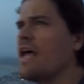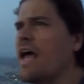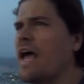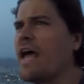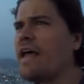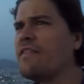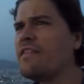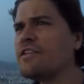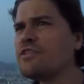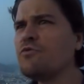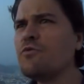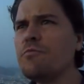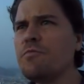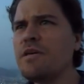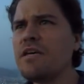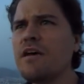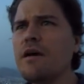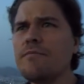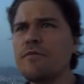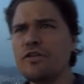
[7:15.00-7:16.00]
And this would
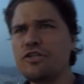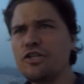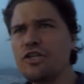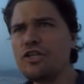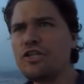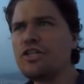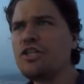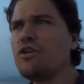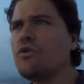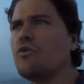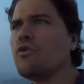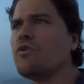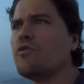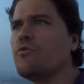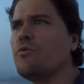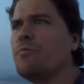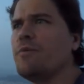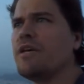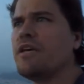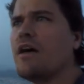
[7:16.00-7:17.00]
become, the Chishti order
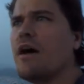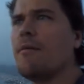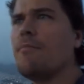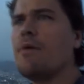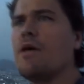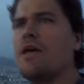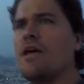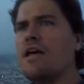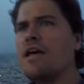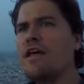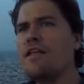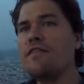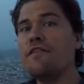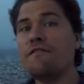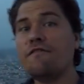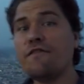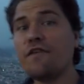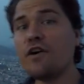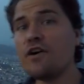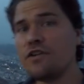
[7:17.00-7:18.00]
would become the
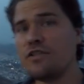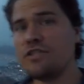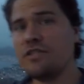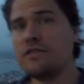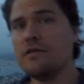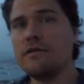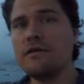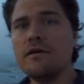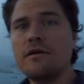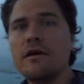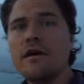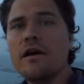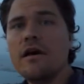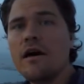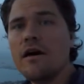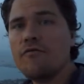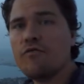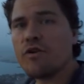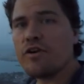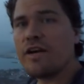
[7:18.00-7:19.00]
first
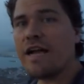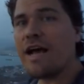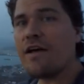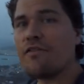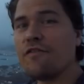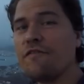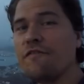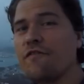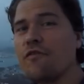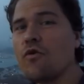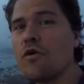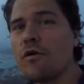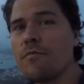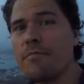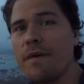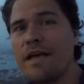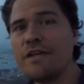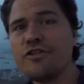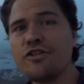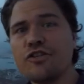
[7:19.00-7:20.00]
of what are now the 4
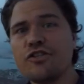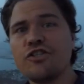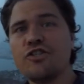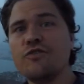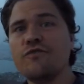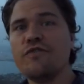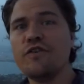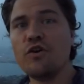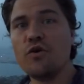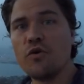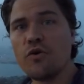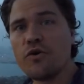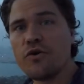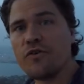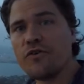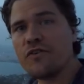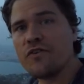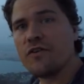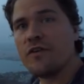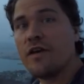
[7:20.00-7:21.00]
major Sufi
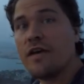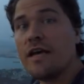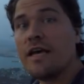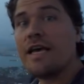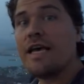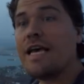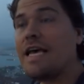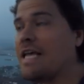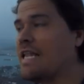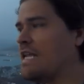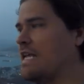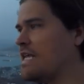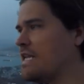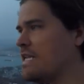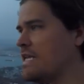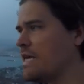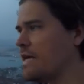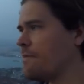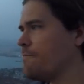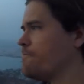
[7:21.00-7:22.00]
orders in
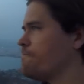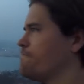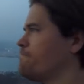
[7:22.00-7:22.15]
India.